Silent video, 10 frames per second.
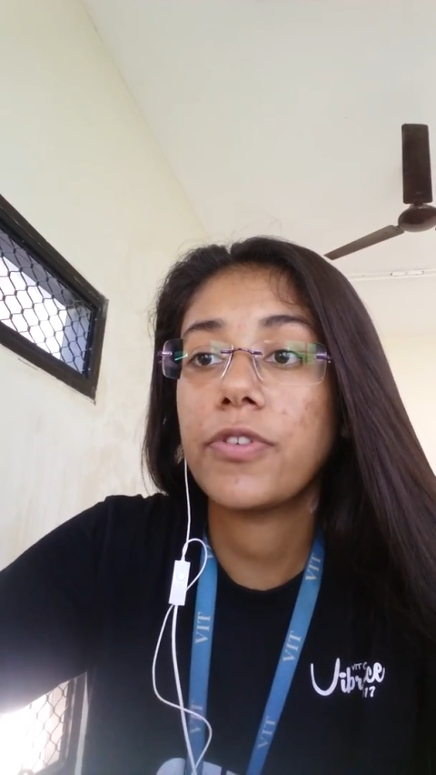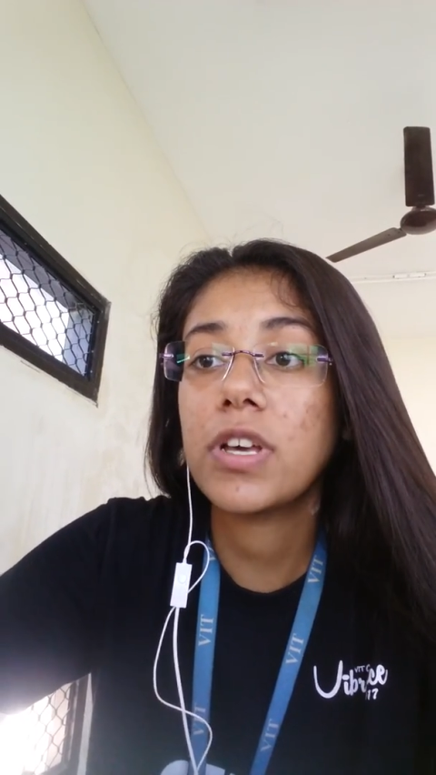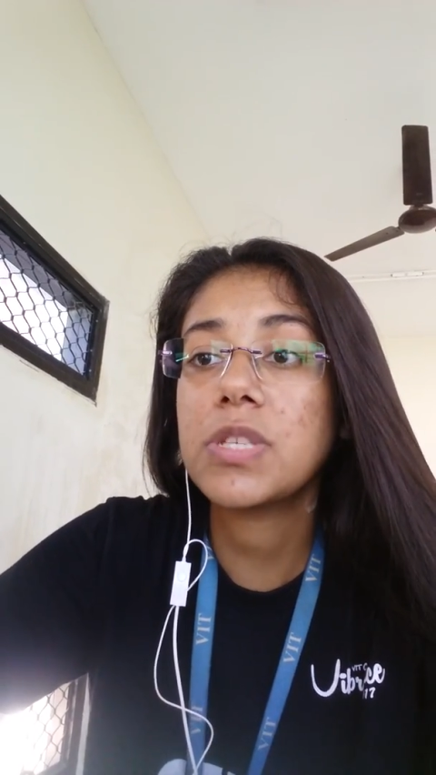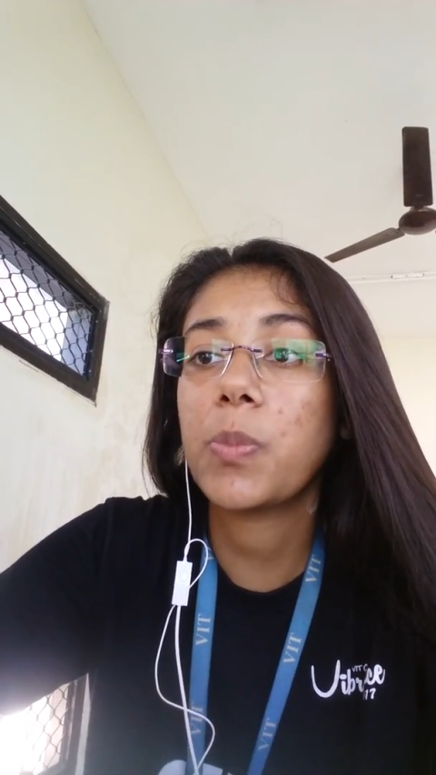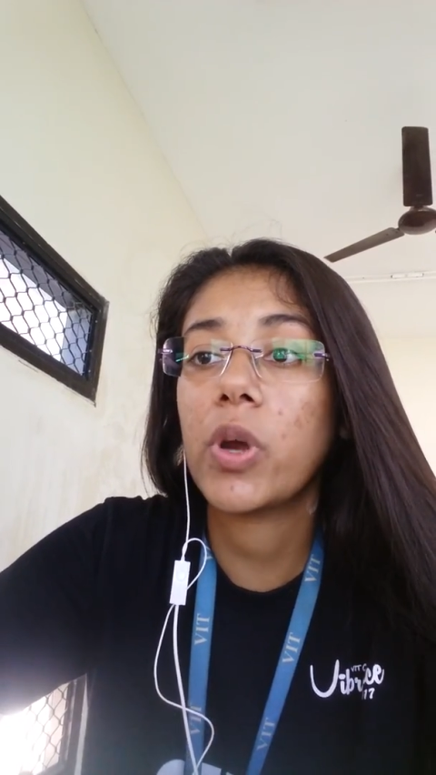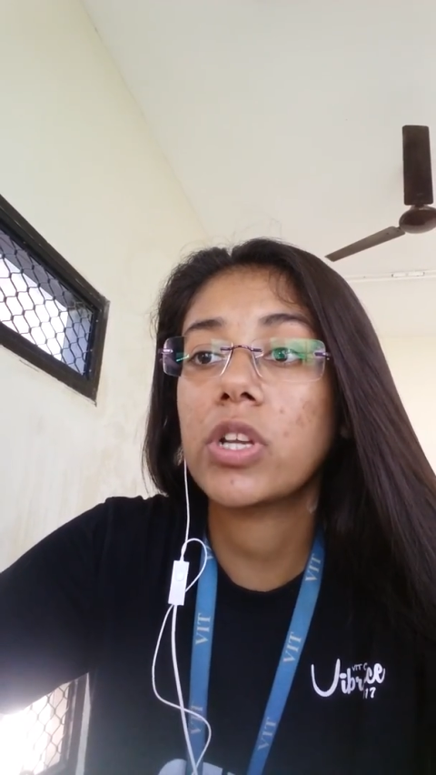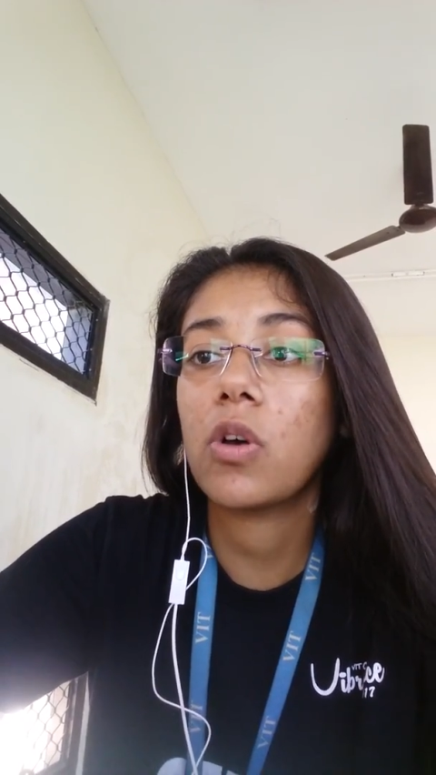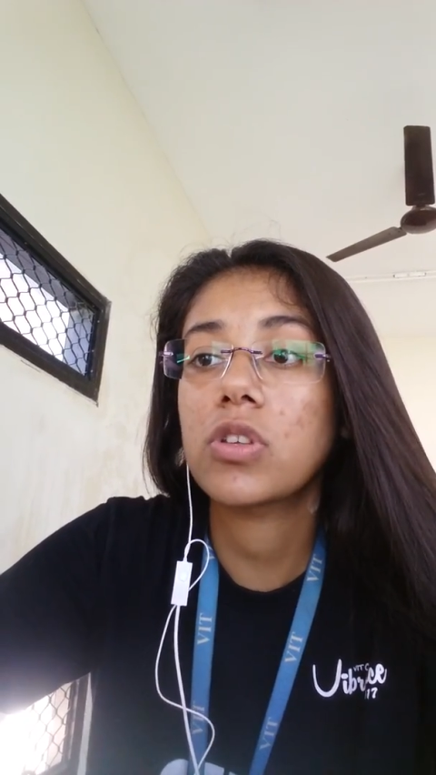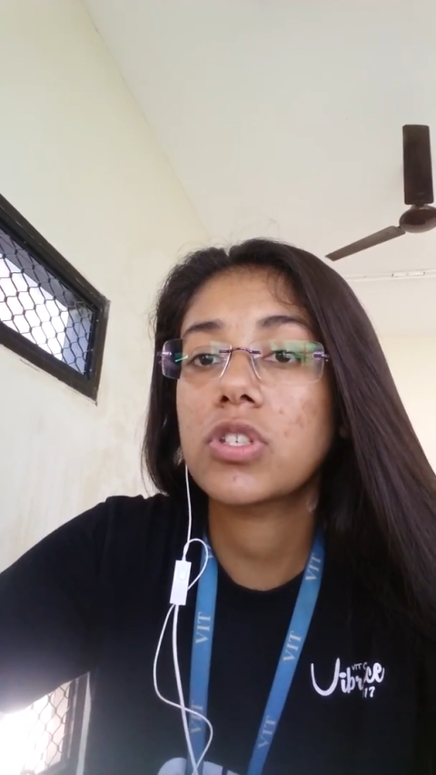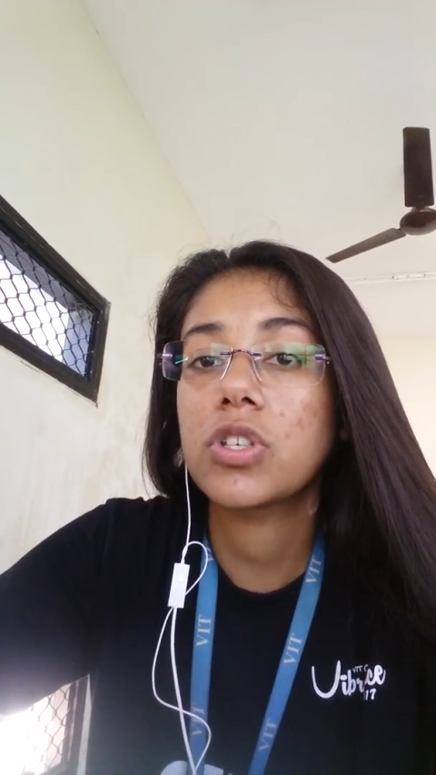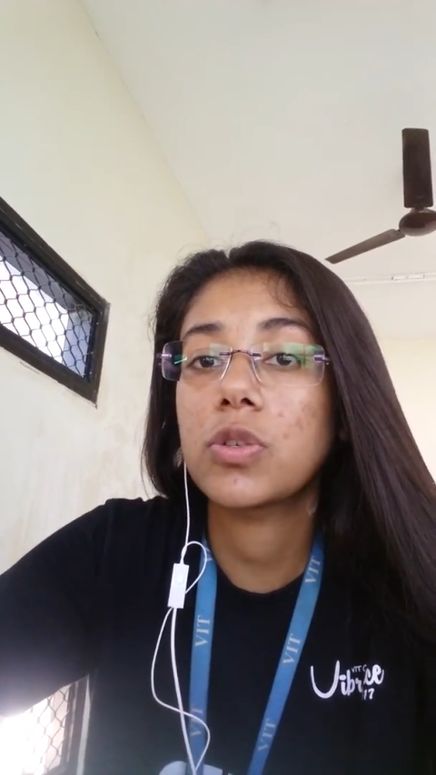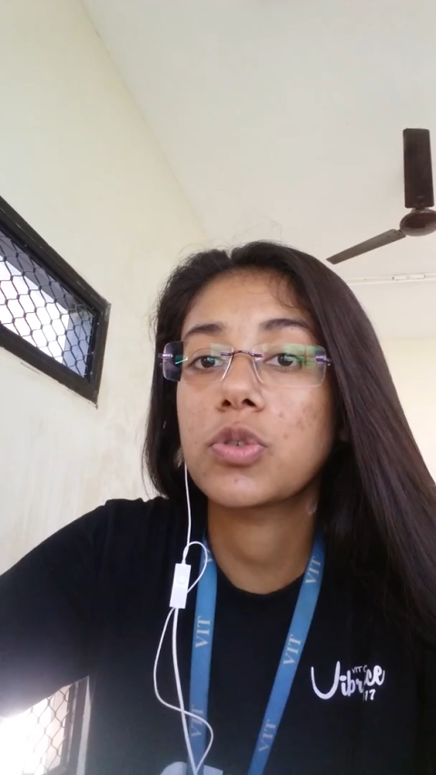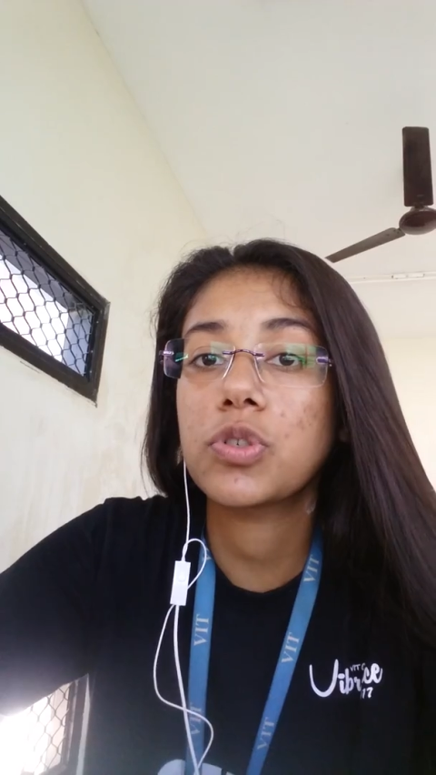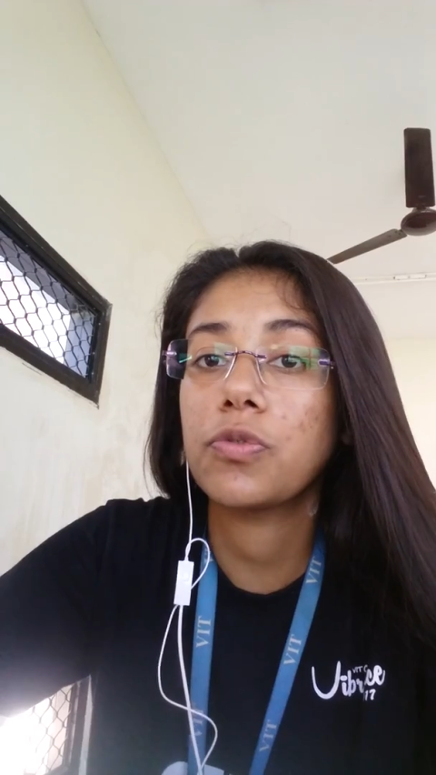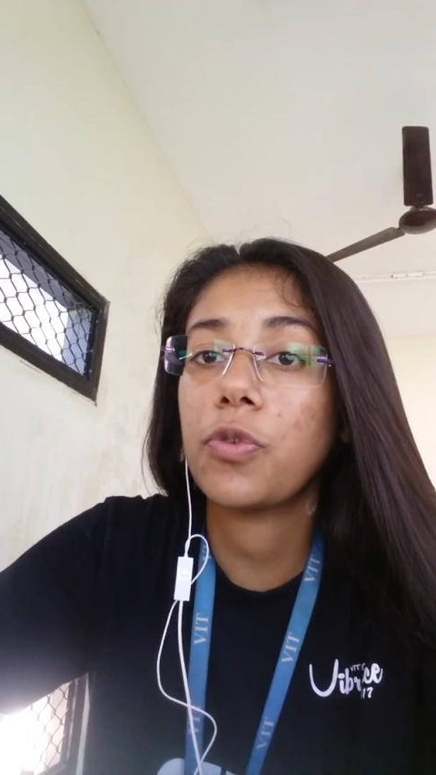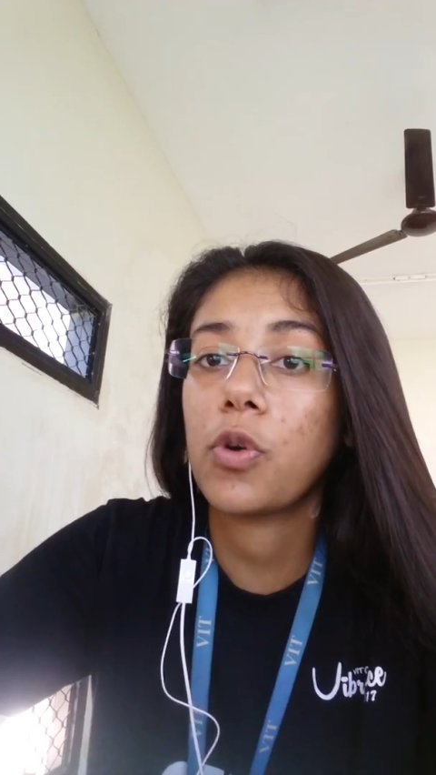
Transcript: first point constitution